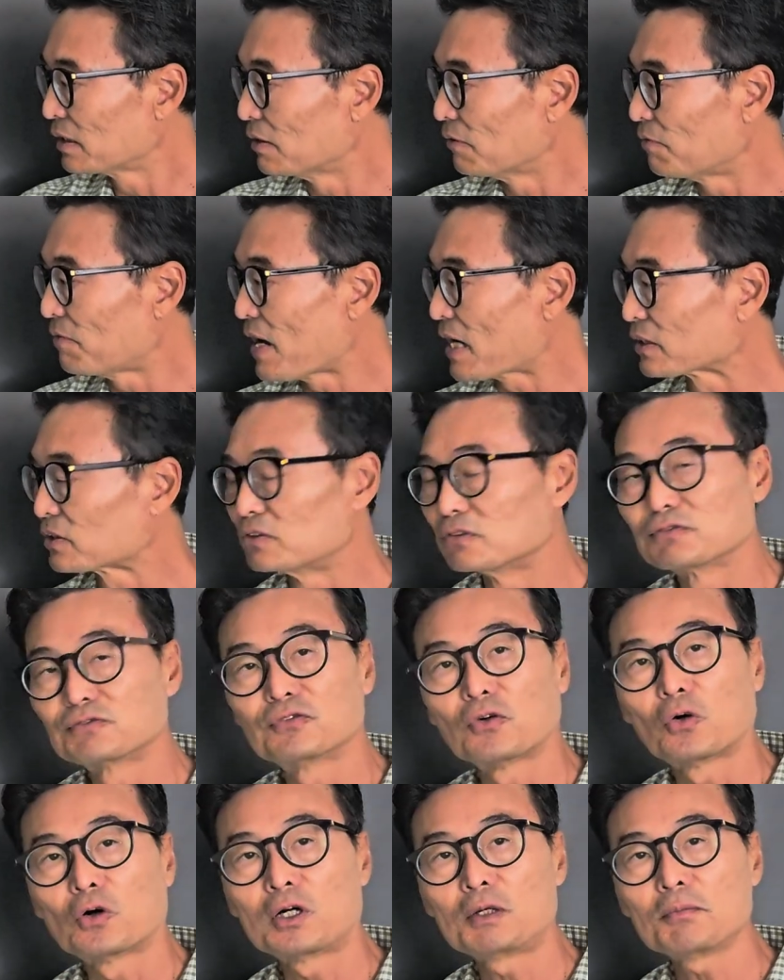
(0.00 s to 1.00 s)
the factor
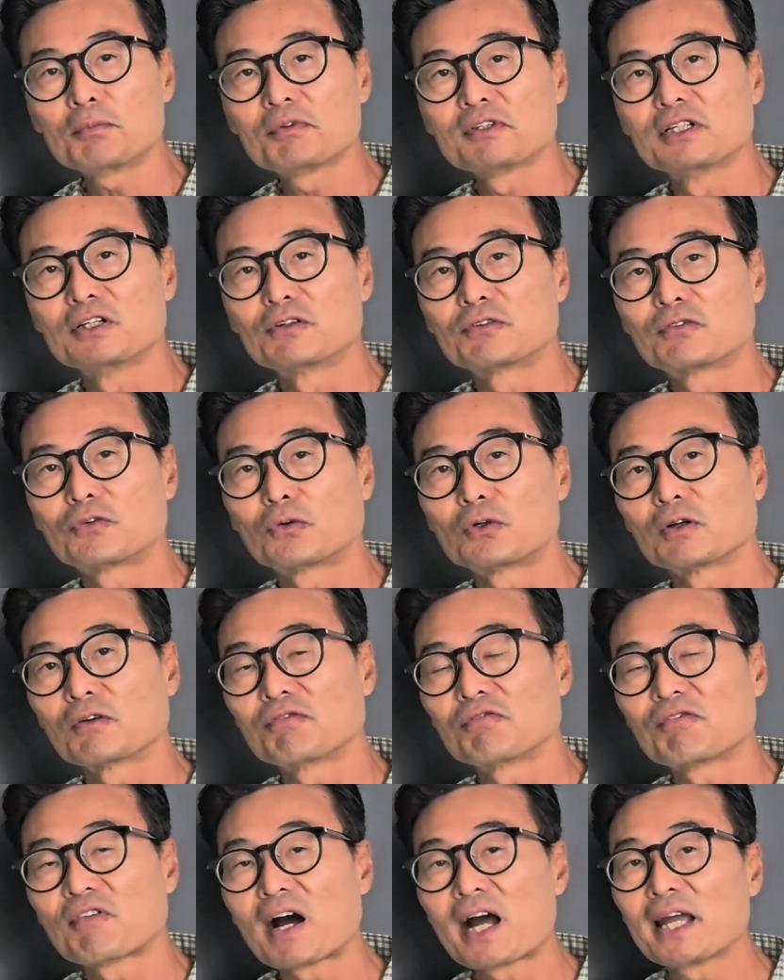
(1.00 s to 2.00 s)
form. Therefore, the
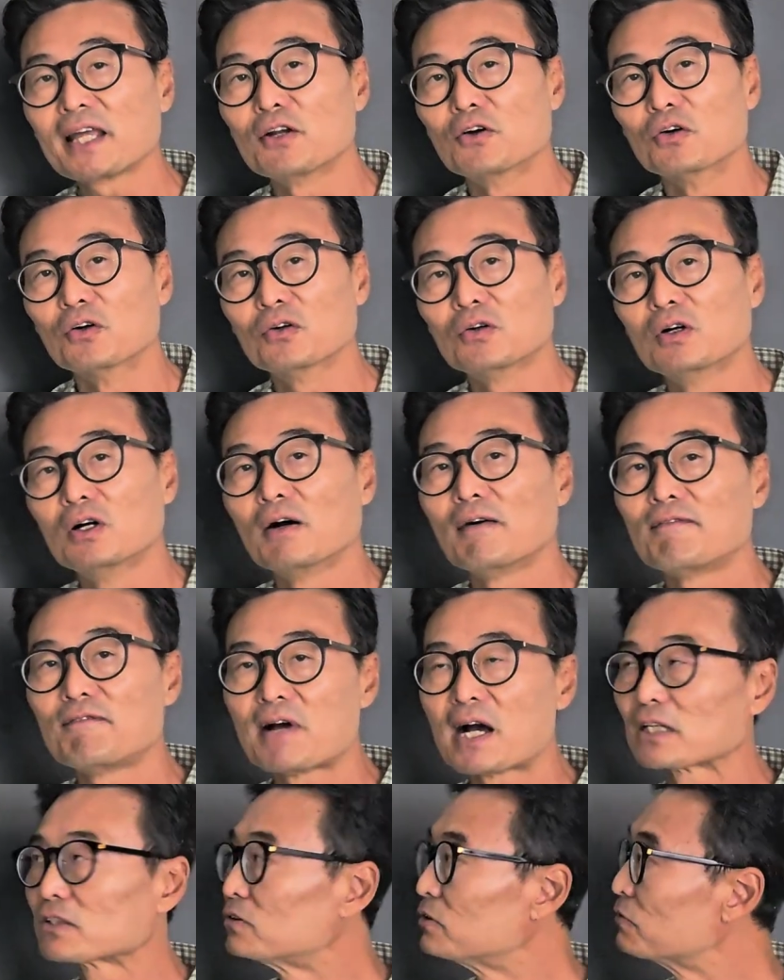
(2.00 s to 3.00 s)
final
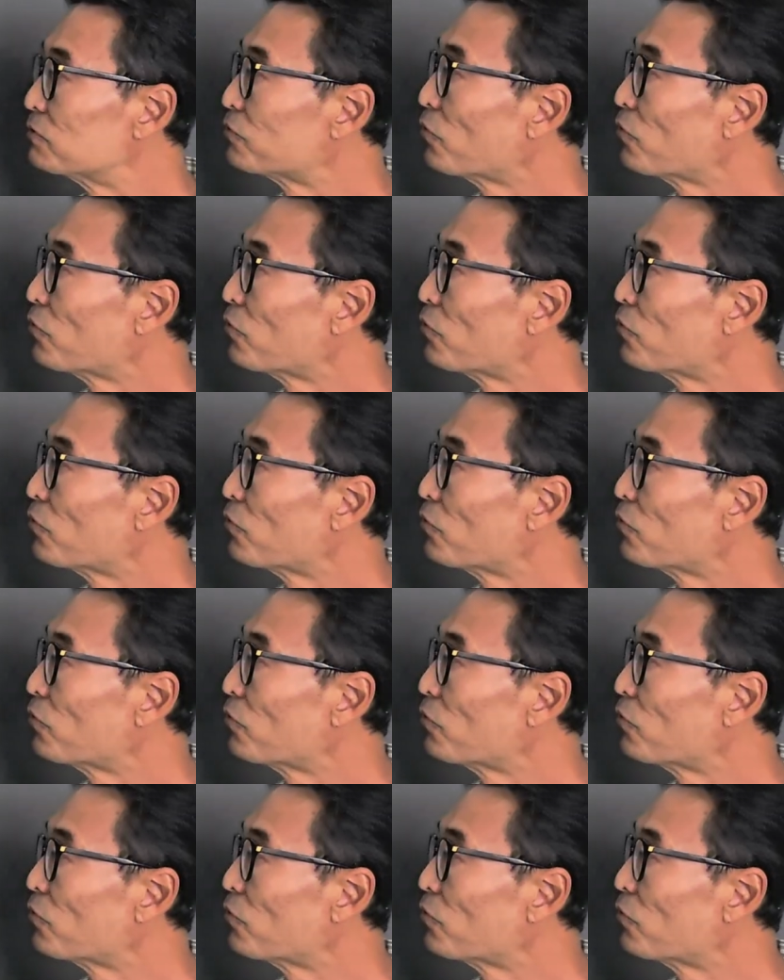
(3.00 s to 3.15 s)
factor